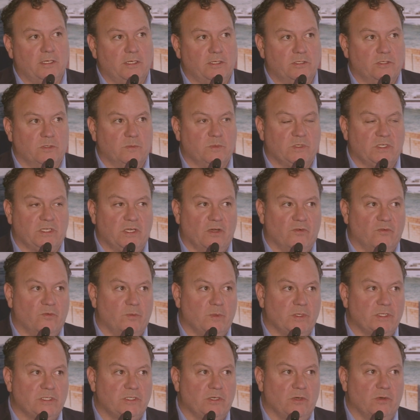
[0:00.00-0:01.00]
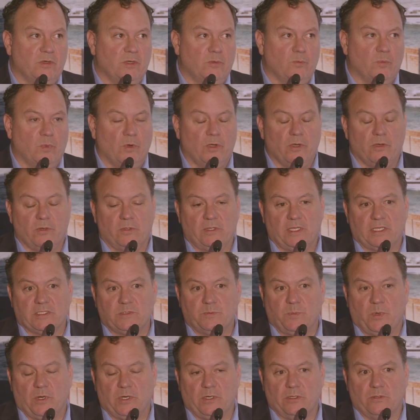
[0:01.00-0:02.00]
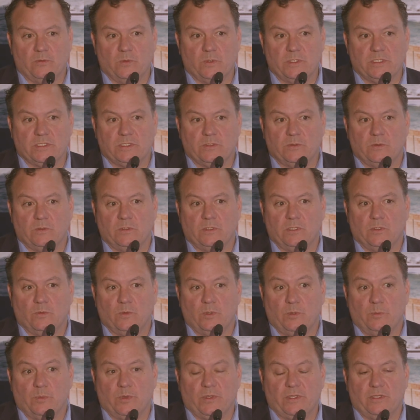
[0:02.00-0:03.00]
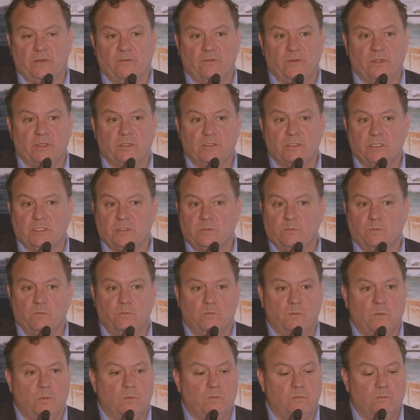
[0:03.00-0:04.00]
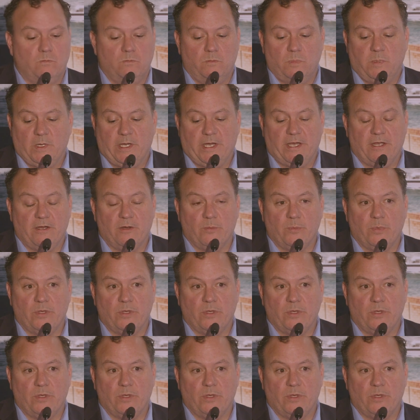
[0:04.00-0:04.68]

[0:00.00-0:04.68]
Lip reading: In terms of governments going broke, that's part of the reason that we believe that just higher